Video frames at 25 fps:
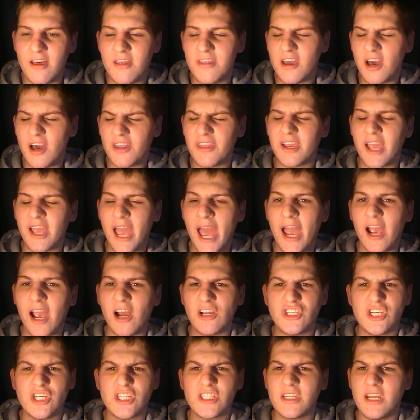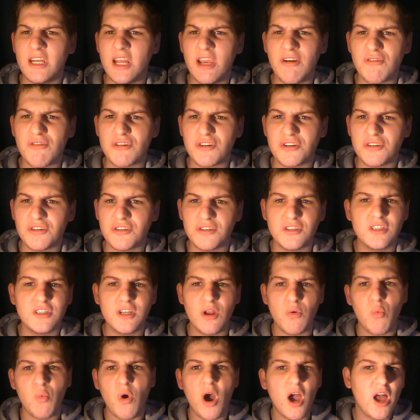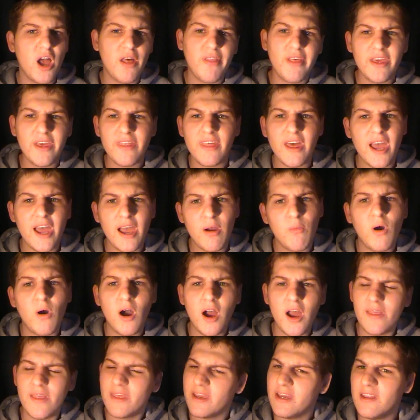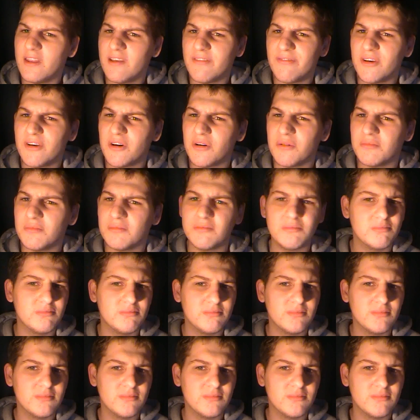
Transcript: The other gang are just an irritant. You know, why are they there? Why are they in the film?